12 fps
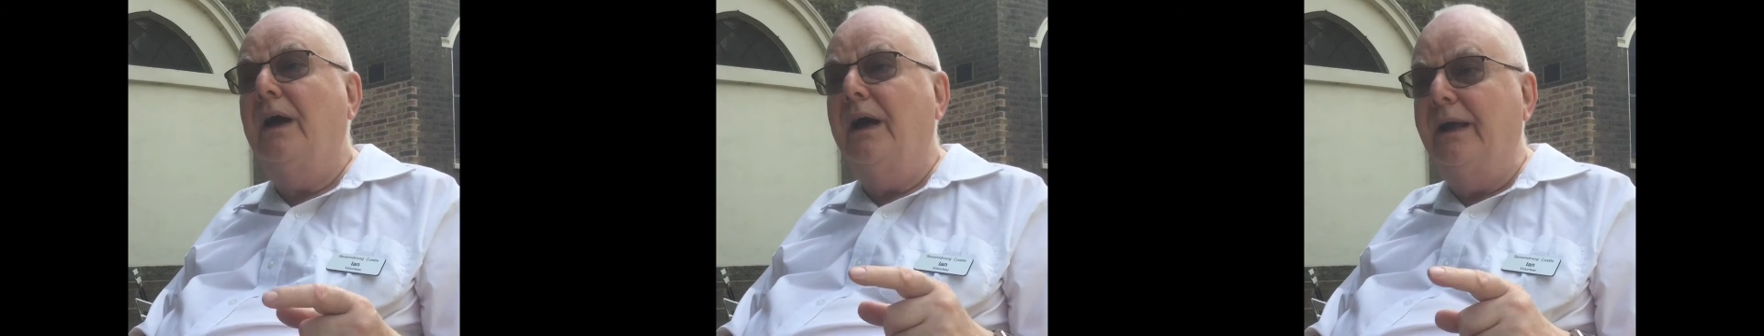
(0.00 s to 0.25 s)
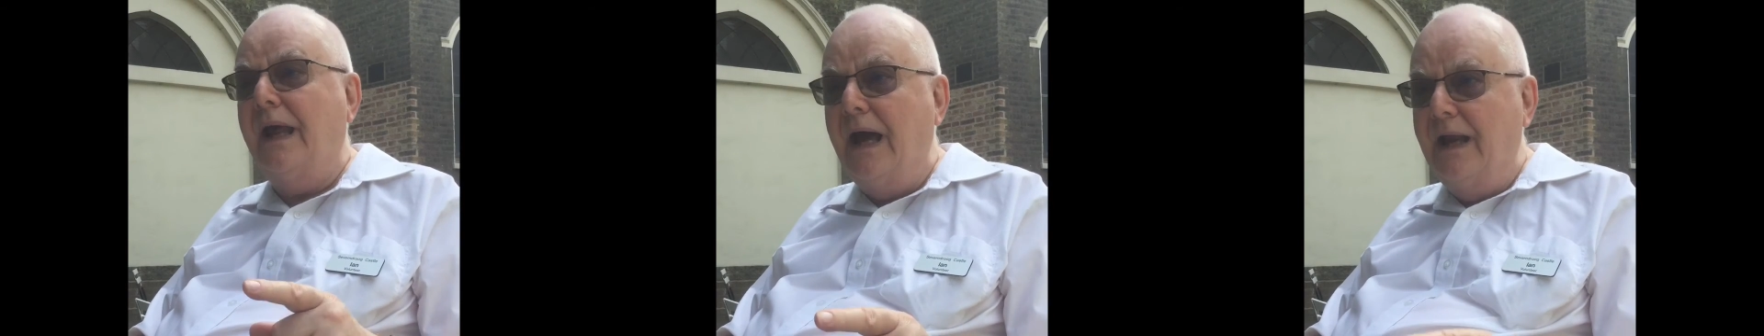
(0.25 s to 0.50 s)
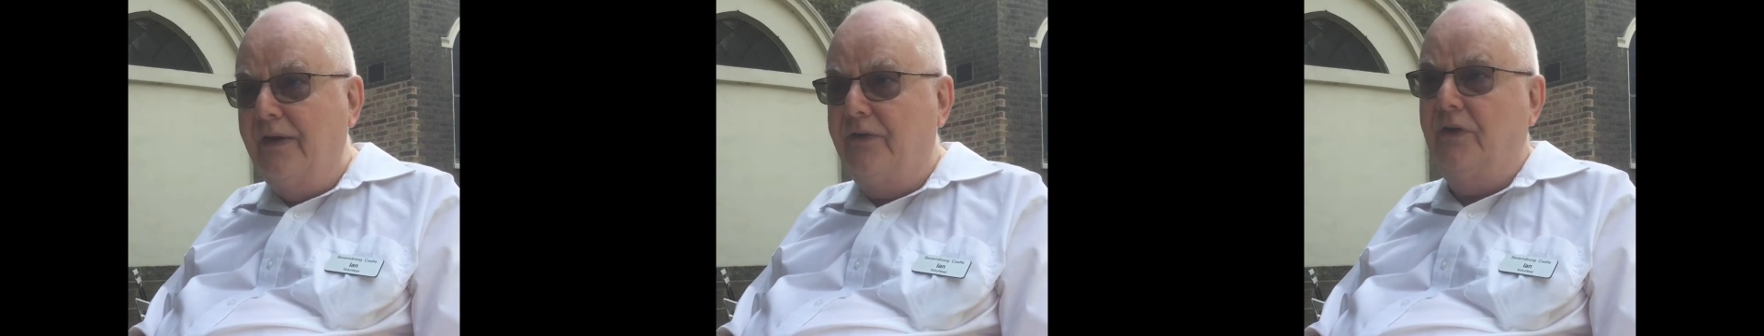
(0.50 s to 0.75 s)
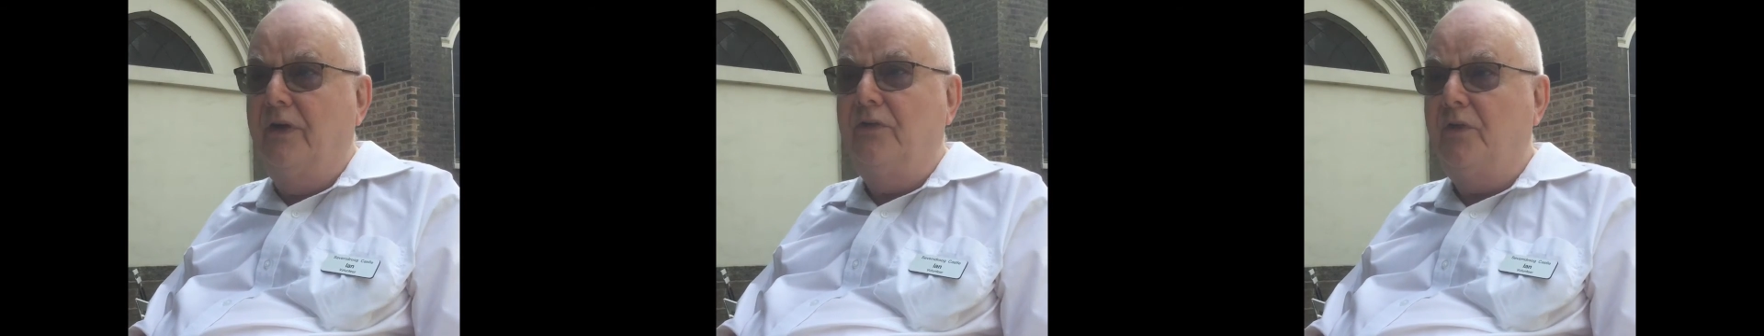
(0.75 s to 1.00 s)
and
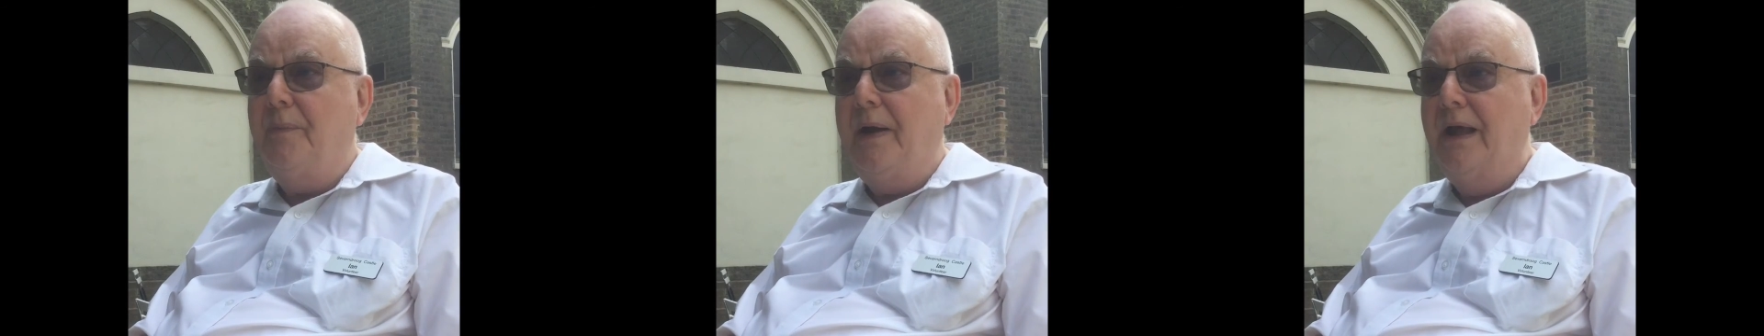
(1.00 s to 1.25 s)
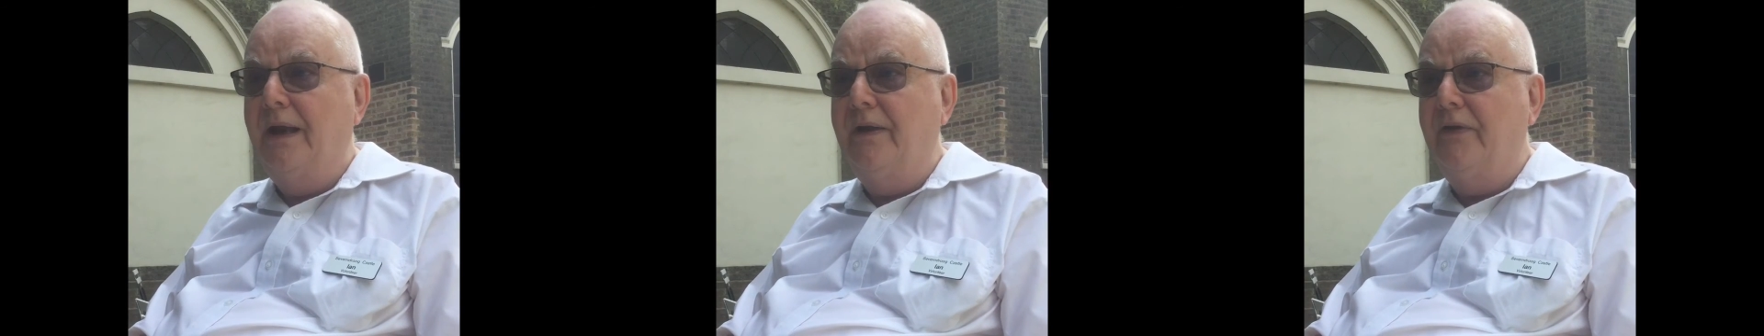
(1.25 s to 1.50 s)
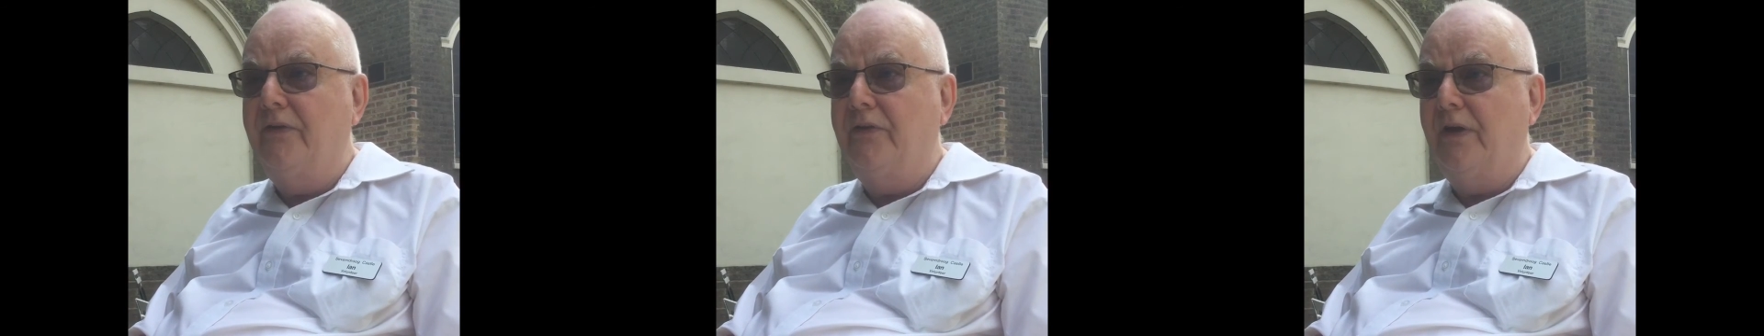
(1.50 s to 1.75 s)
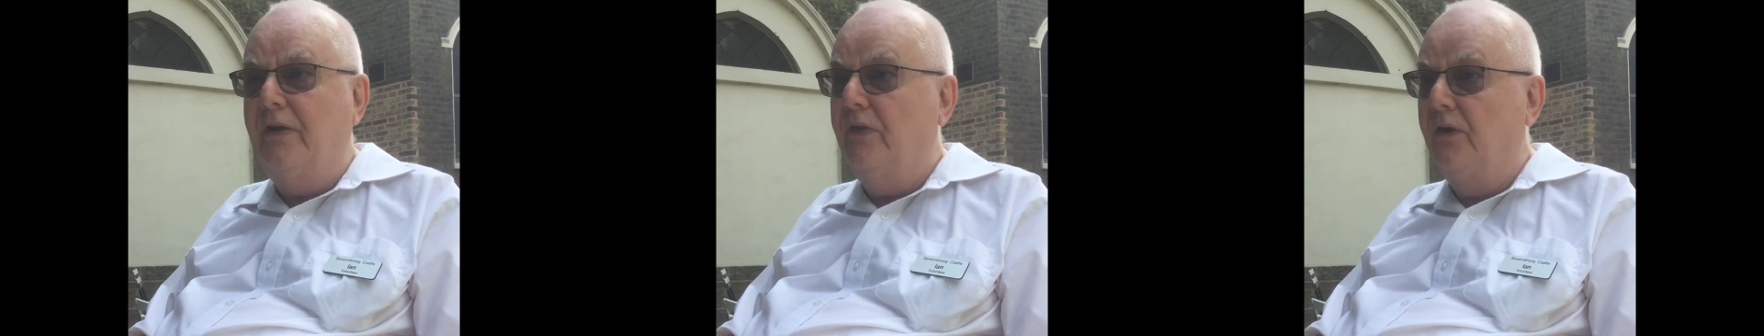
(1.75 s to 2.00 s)
Alexandra Palace
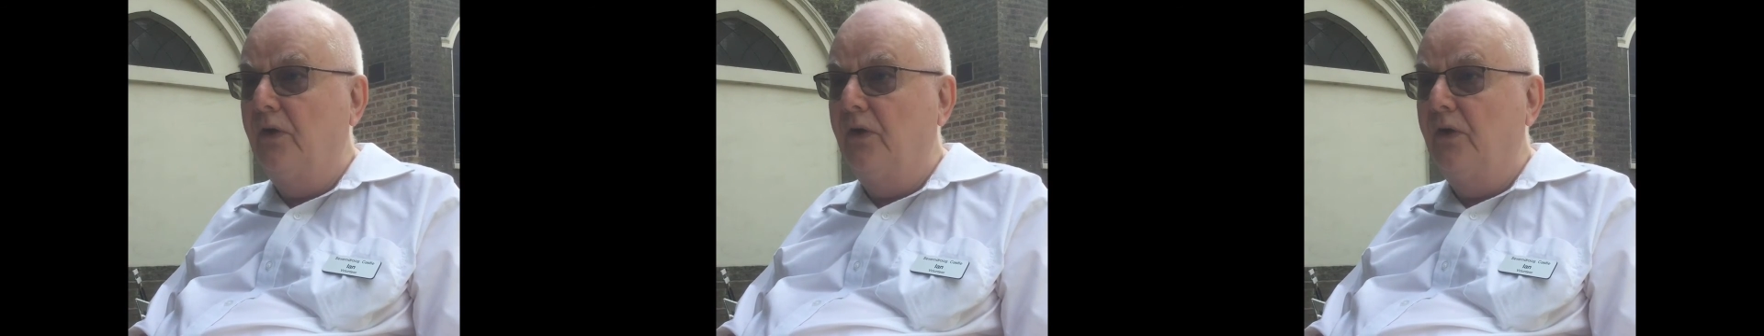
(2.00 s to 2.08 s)
in the